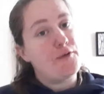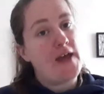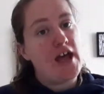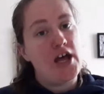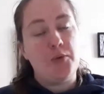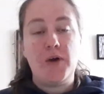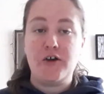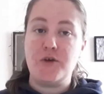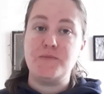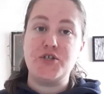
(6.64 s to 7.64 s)
Hello there and
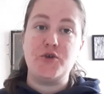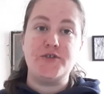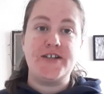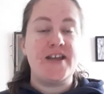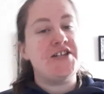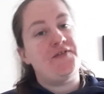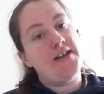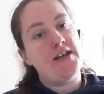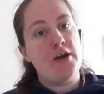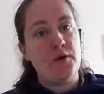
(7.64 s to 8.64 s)
welcome to today's
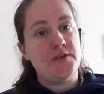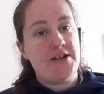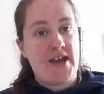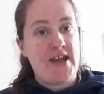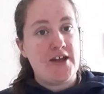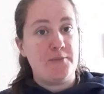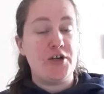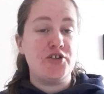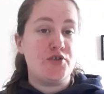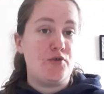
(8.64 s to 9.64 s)
video. Today I'm
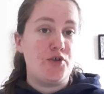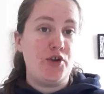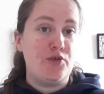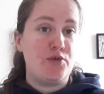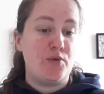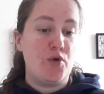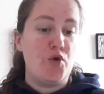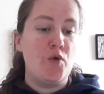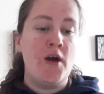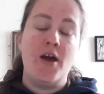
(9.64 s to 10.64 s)
going to talk you
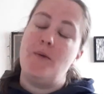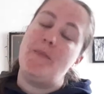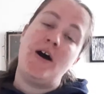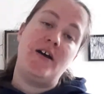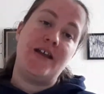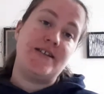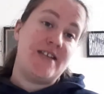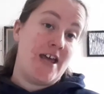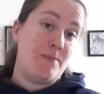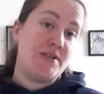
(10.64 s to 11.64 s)
through my
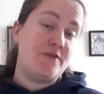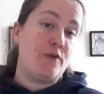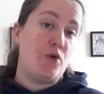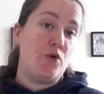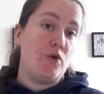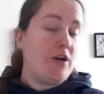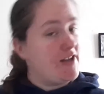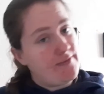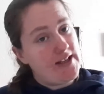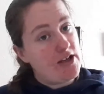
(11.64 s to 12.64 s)
tips for
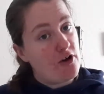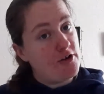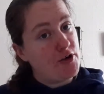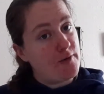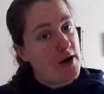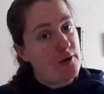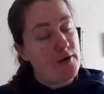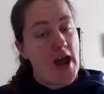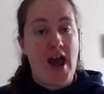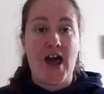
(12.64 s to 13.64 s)
living on your
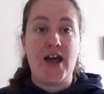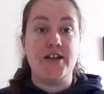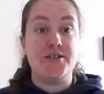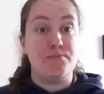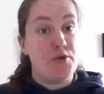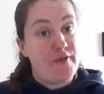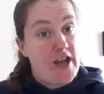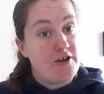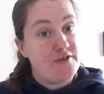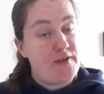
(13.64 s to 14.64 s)
own and moving
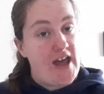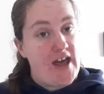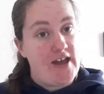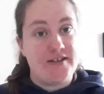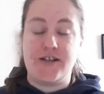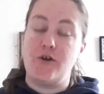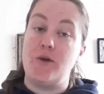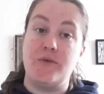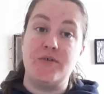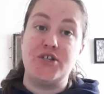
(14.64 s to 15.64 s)
out of care, so I hope
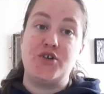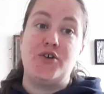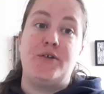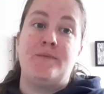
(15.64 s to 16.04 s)
you enjoy.